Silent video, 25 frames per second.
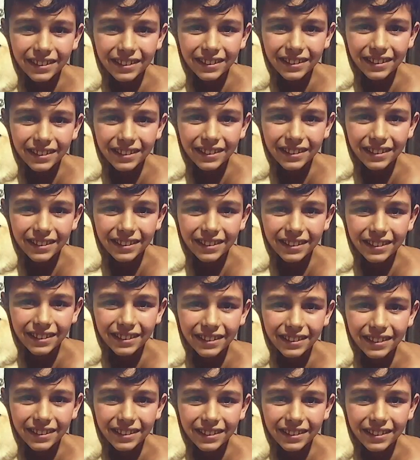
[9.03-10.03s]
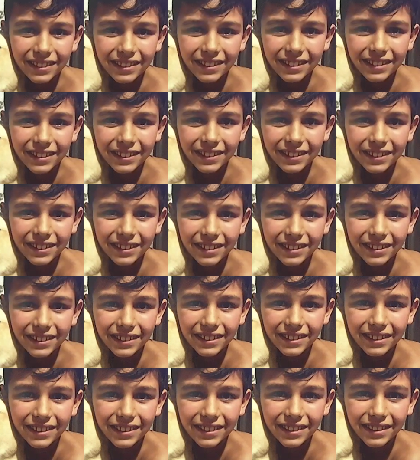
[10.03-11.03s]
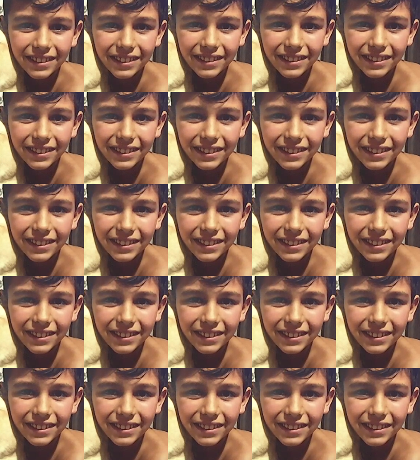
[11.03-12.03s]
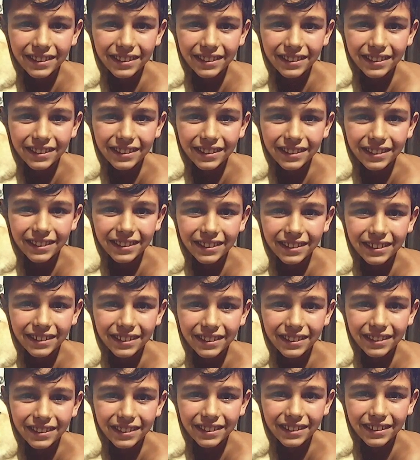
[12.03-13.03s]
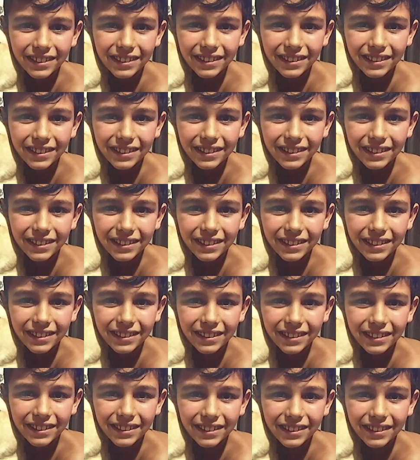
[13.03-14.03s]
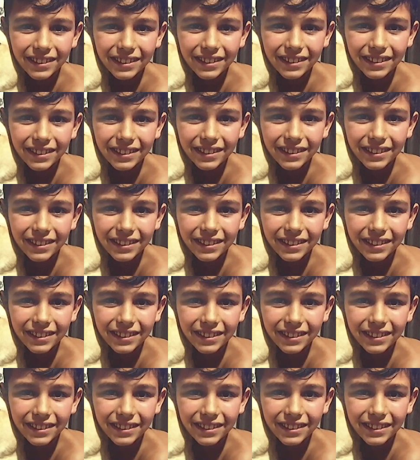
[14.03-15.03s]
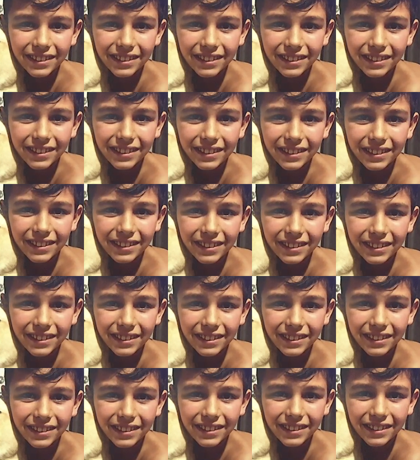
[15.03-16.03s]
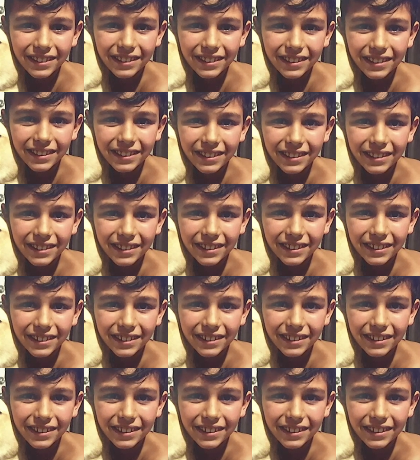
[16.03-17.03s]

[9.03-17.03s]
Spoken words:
(not speaking)